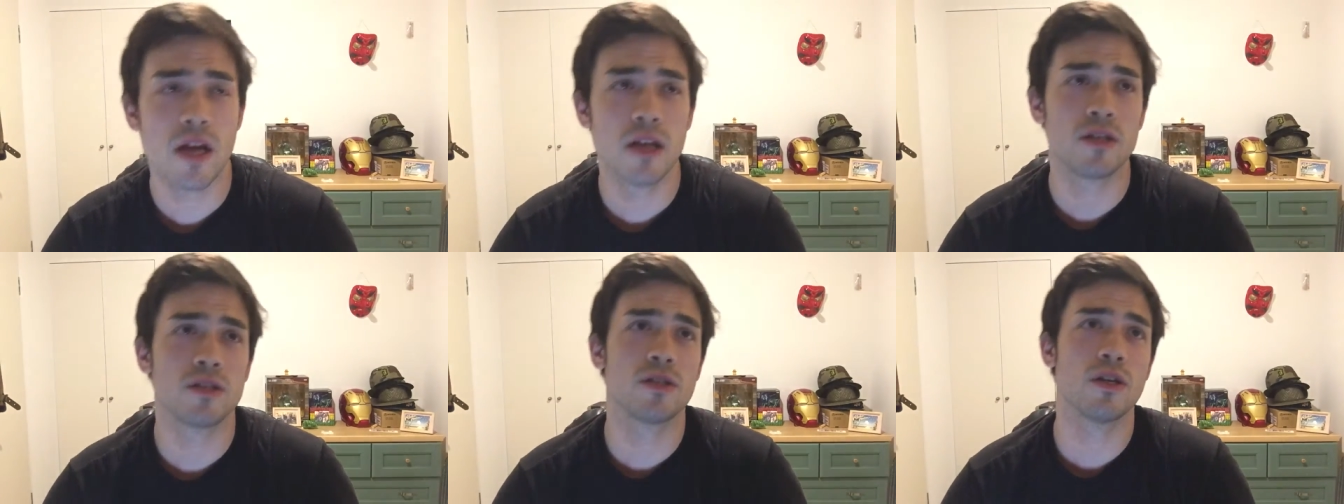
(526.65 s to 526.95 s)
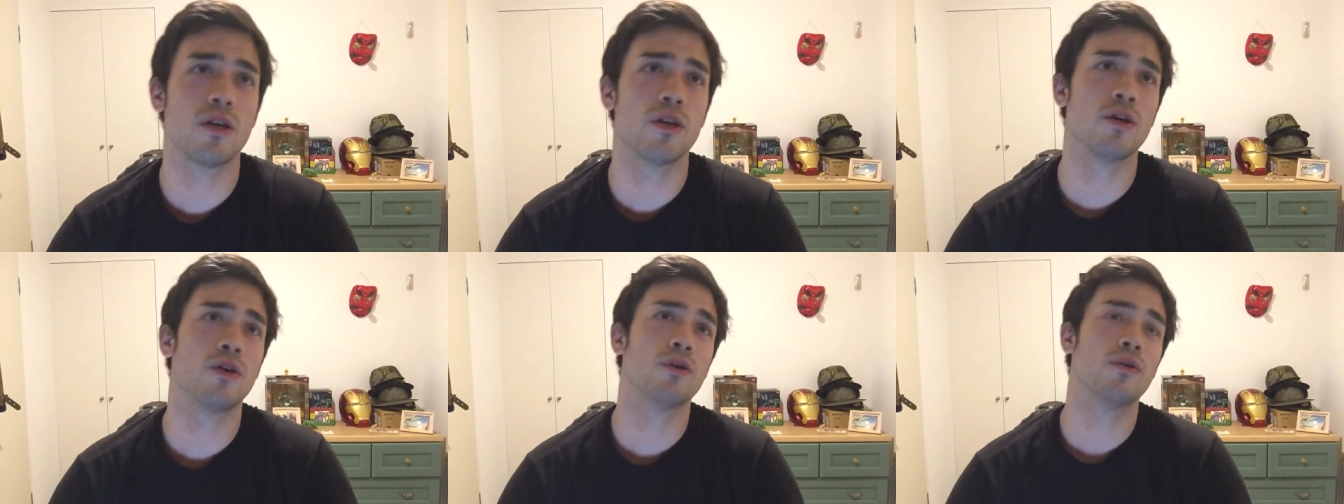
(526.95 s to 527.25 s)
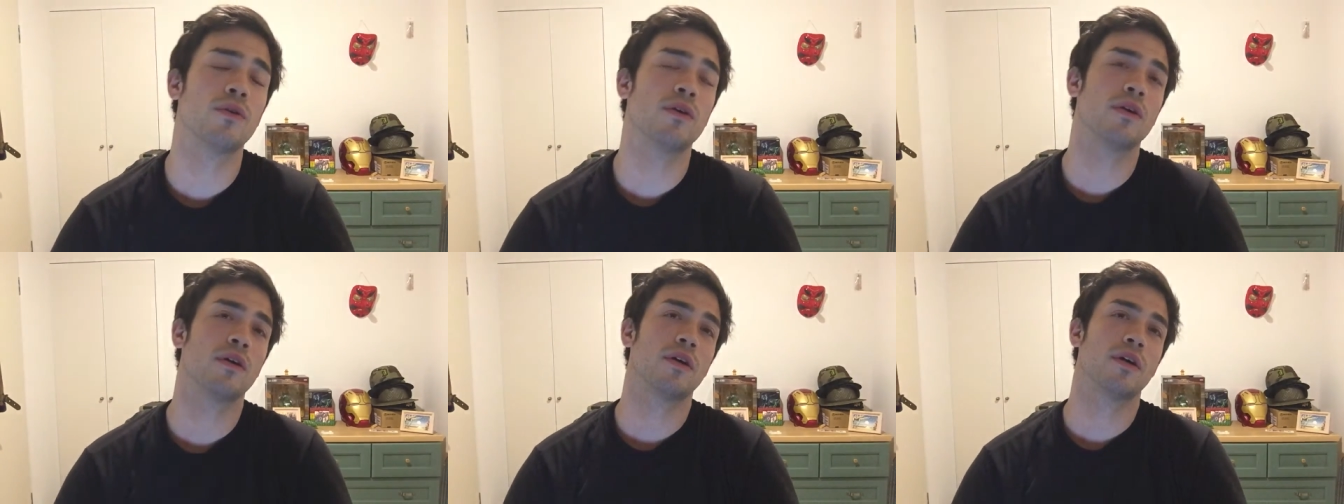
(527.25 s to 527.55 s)

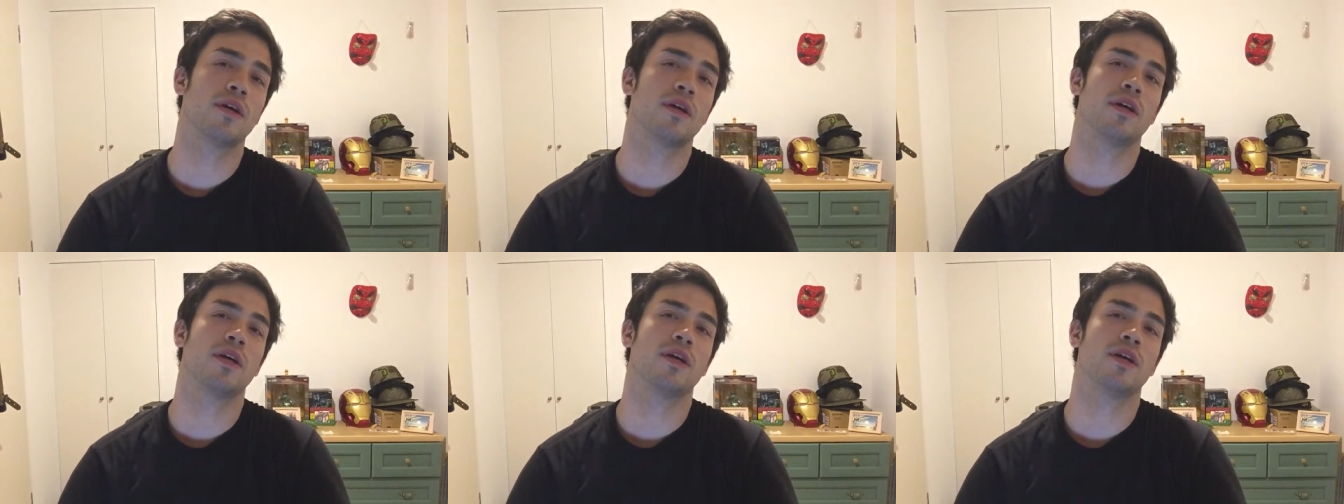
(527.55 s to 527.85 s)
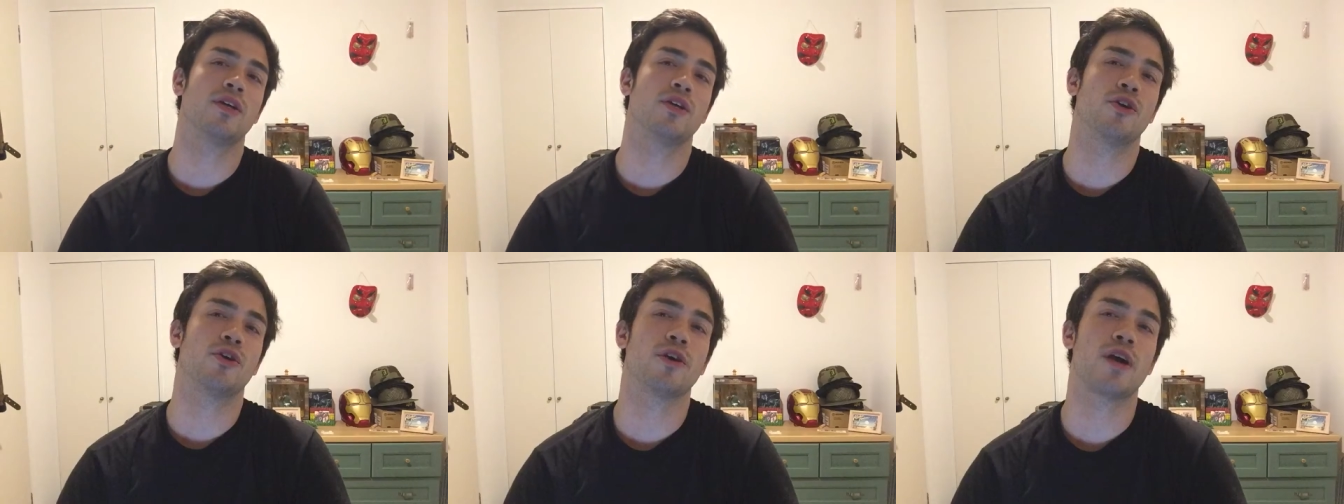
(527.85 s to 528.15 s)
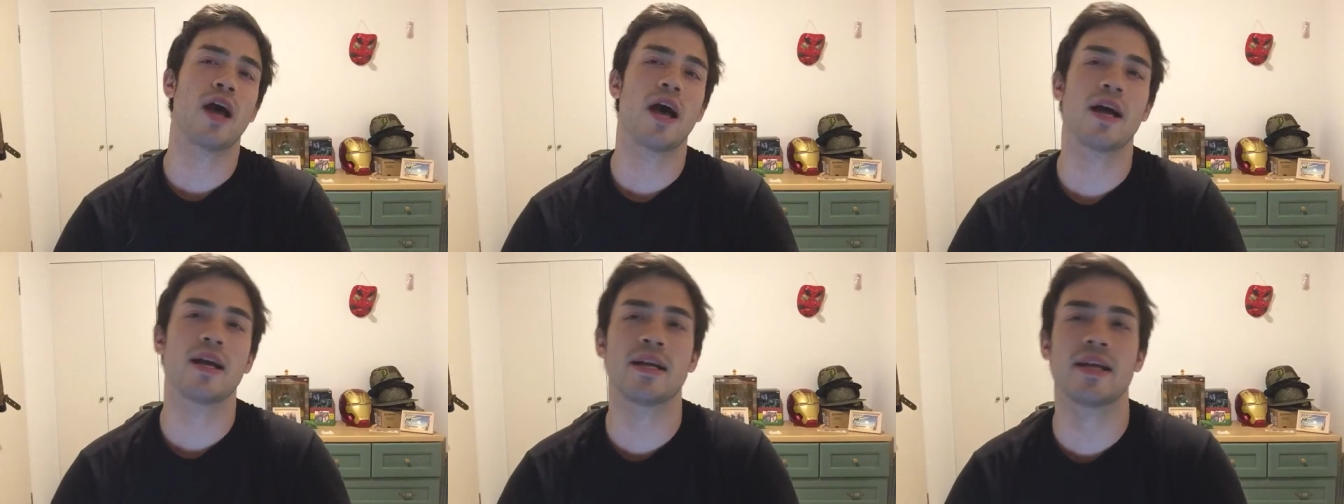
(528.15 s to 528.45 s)
So you're
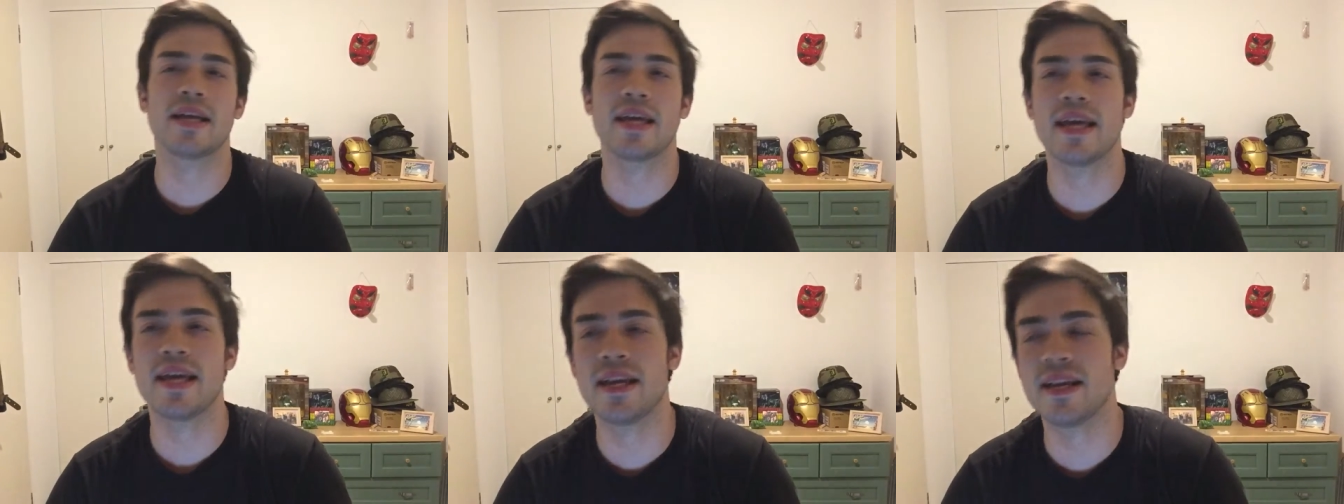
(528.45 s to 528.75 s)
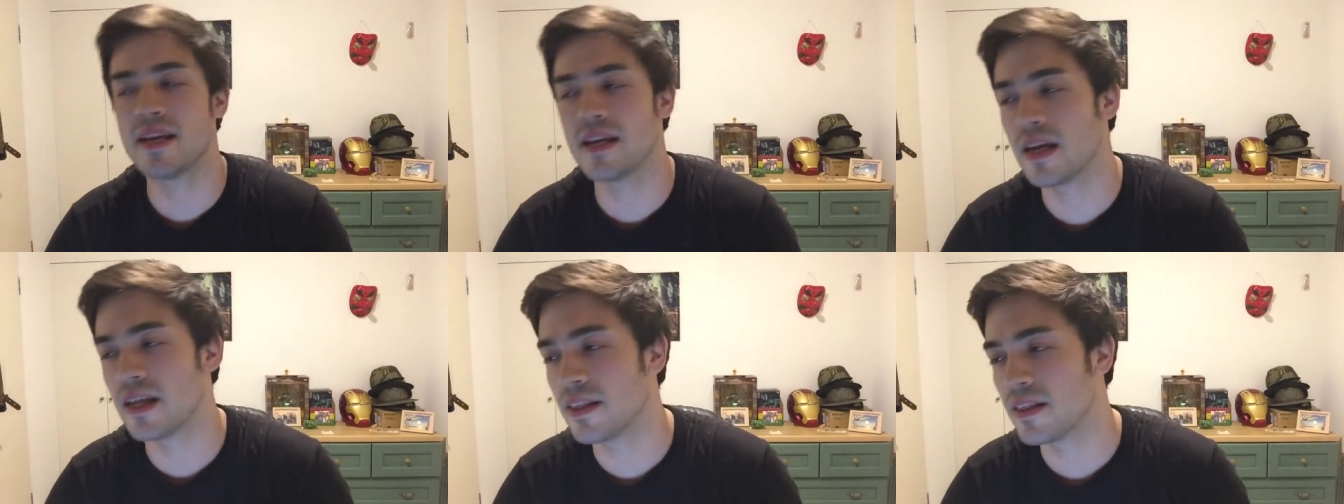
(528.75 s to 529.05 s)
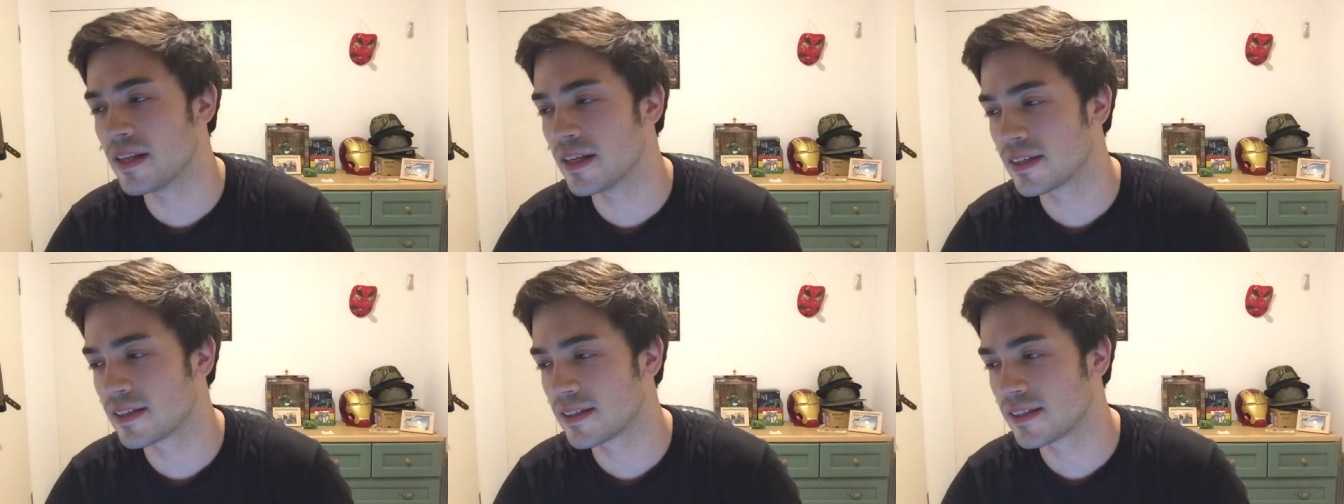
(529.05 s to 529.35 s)
not in
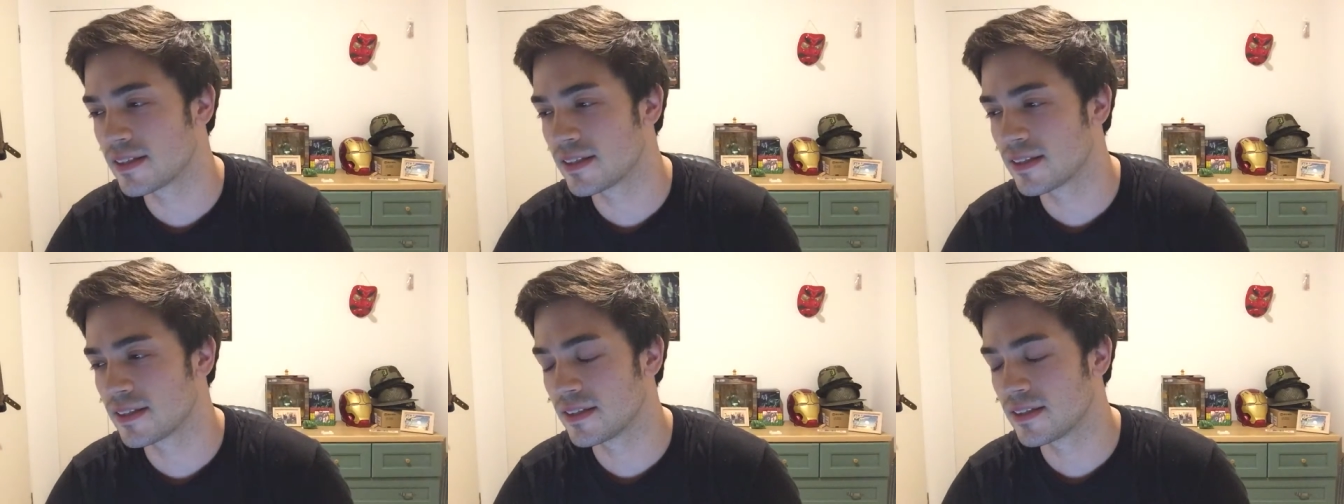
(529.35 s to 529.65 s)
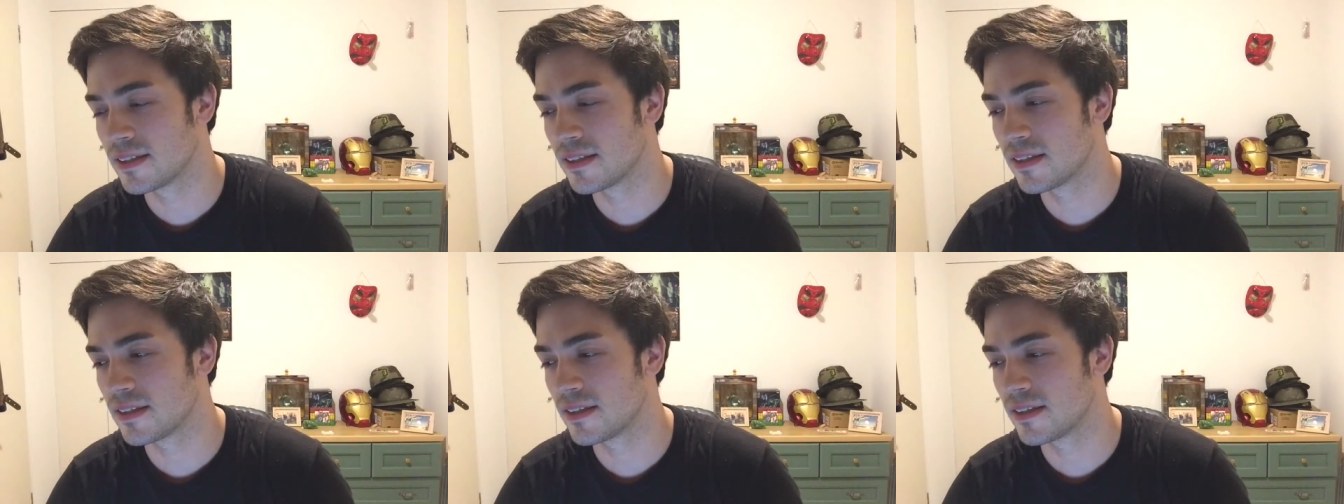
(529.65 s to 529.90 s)
this